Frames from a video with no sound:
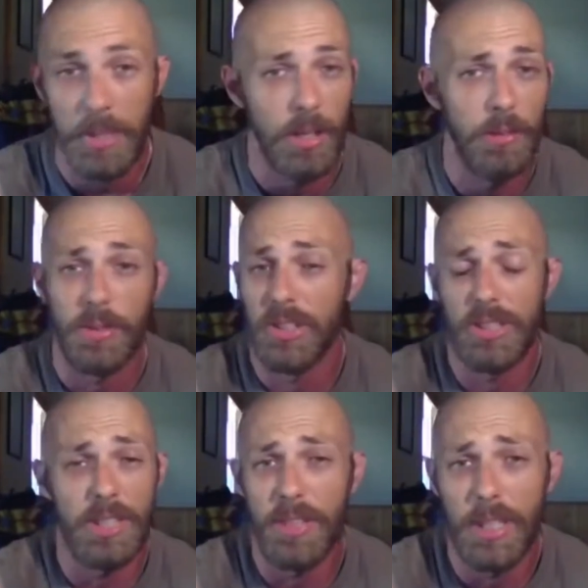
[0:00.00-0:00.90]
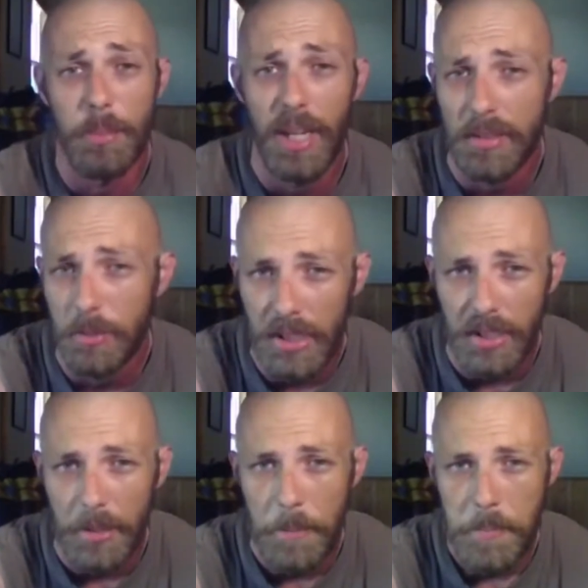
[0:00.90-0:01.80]
me over just even in the past week.
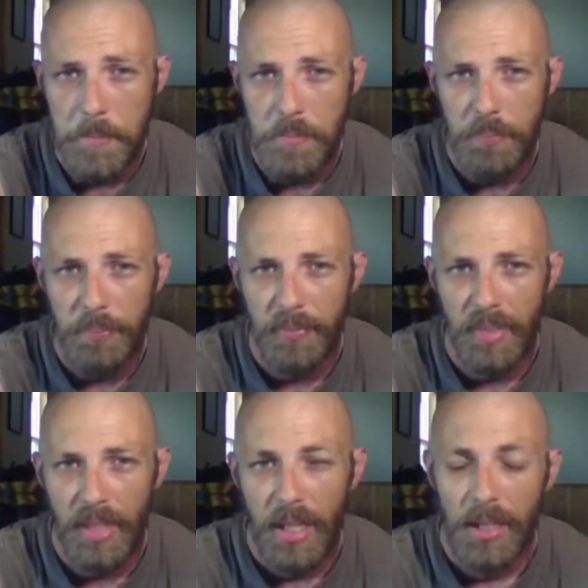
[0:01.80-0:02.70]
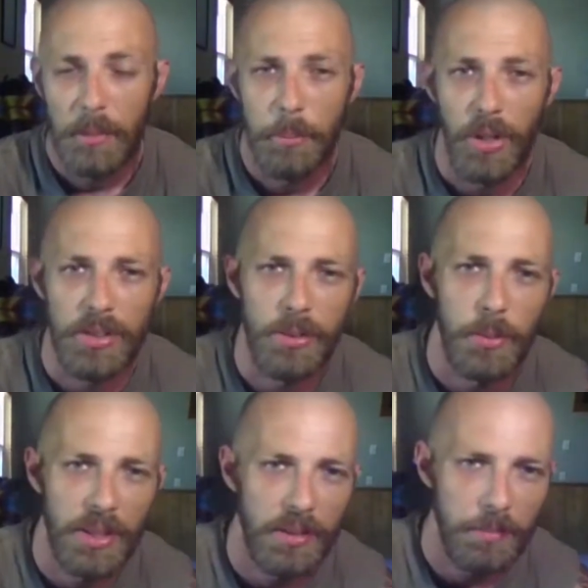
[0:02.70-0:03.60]
Person
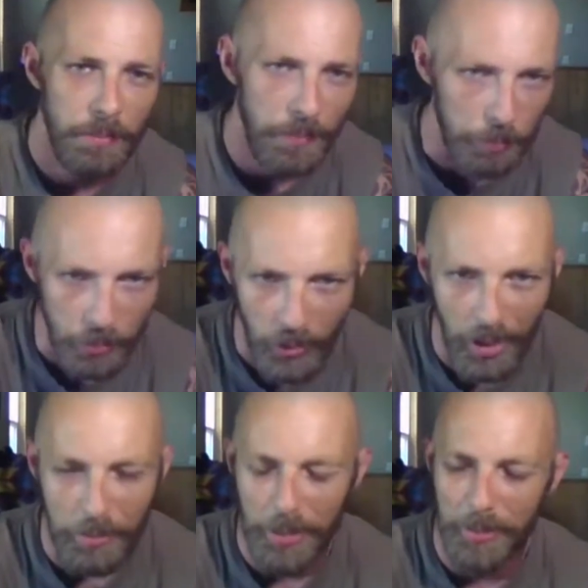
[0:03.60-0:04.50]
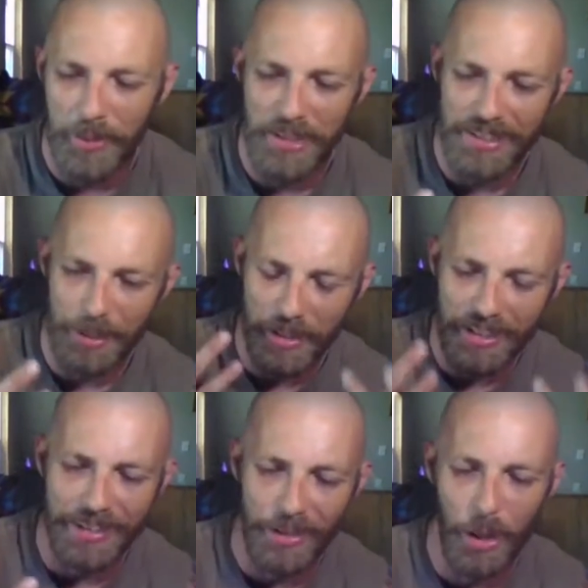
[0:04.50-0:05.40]
with problem, every time I
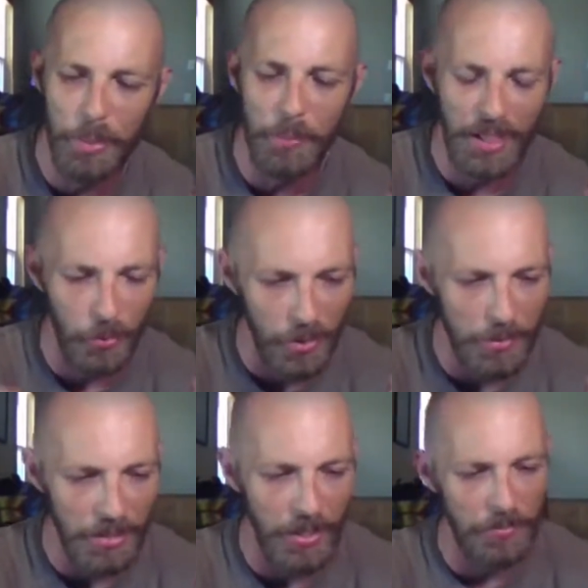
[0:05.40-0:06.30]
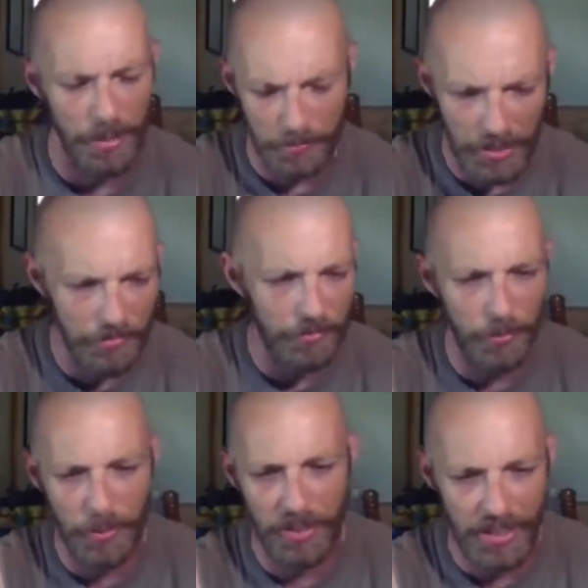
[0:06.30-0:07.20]
get a compliment, I want to be grateful. I'm grateful
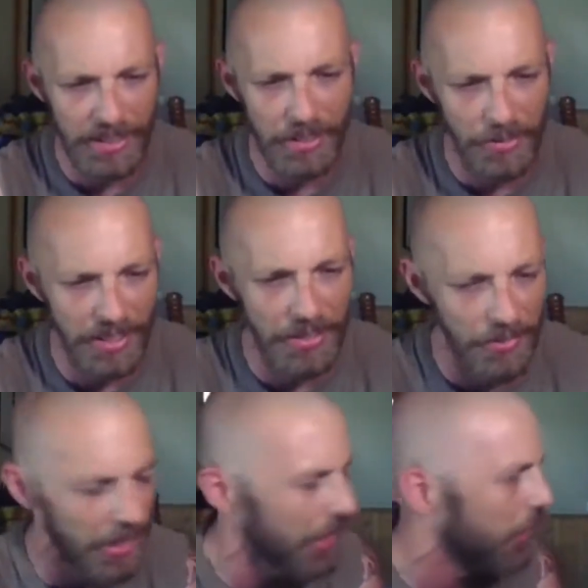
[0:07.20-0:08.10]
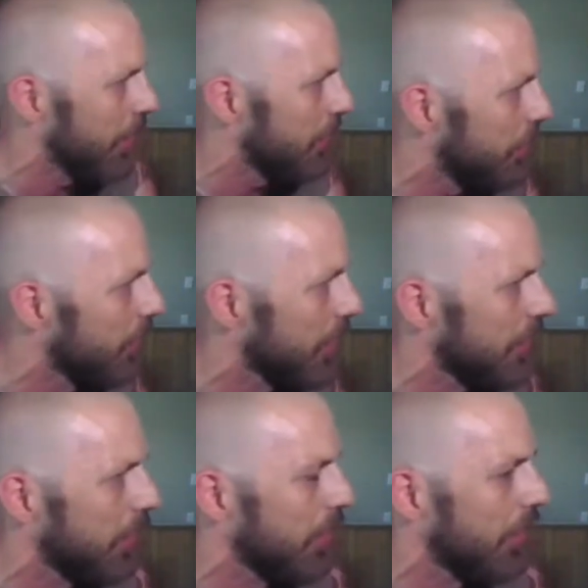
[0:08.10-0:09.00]
for it. Thank you, thank you, thank you. And as soon as I
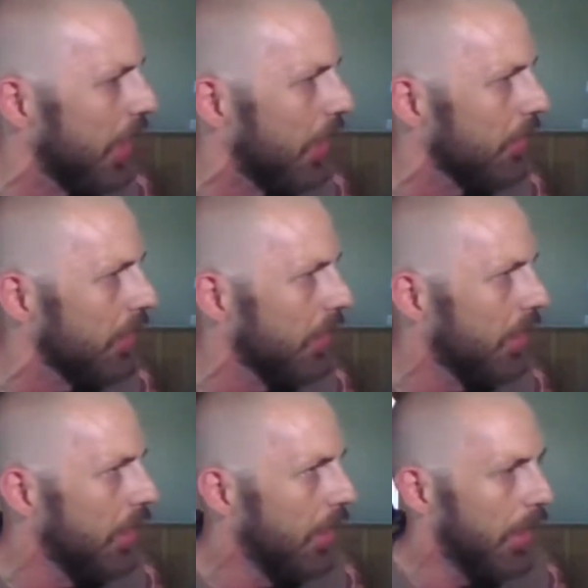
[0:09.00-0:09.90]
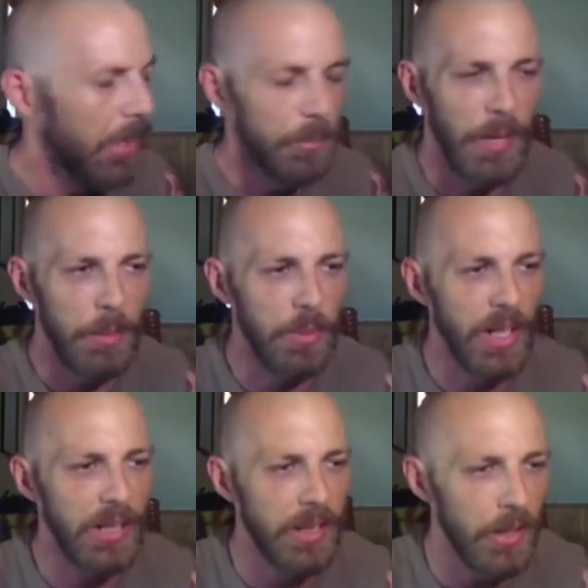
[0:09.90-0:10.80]
turn around, my
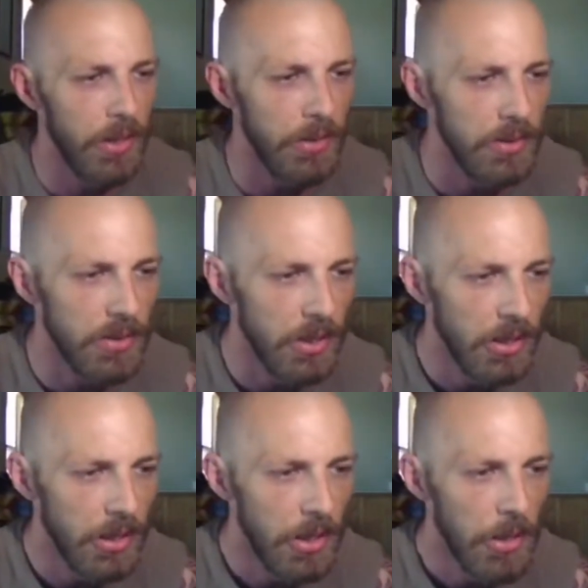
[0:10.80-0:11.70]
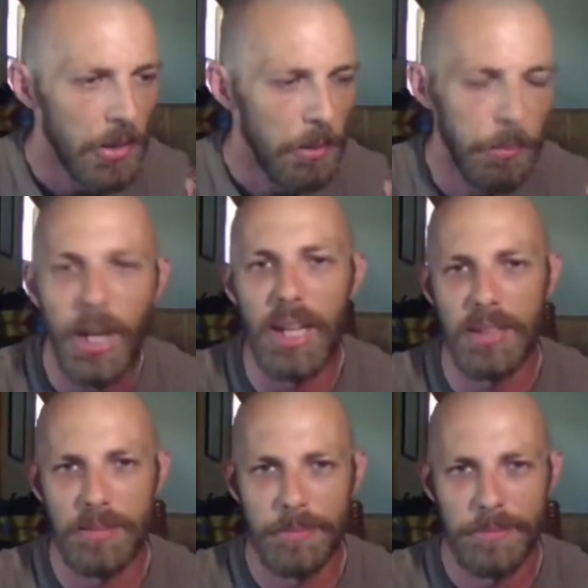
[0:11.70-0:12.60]
brain goes, but,